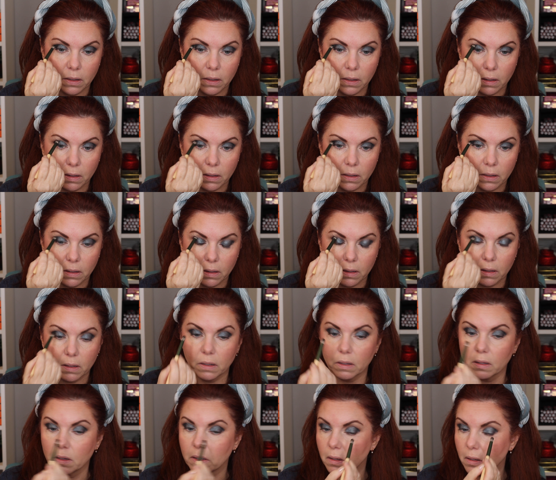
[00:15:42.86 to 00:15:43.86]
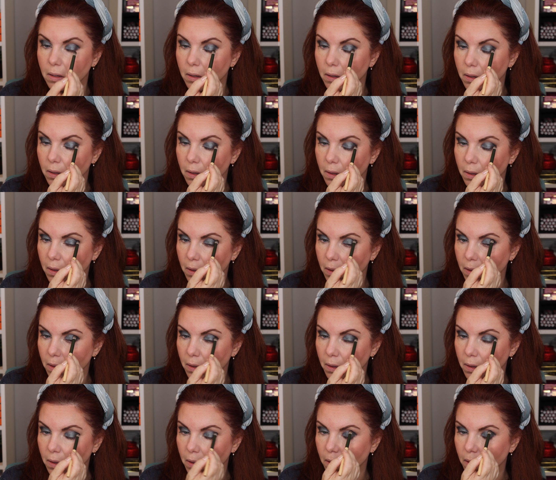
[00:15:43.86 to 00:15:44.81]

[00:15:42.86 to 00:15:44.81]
Nothing is said.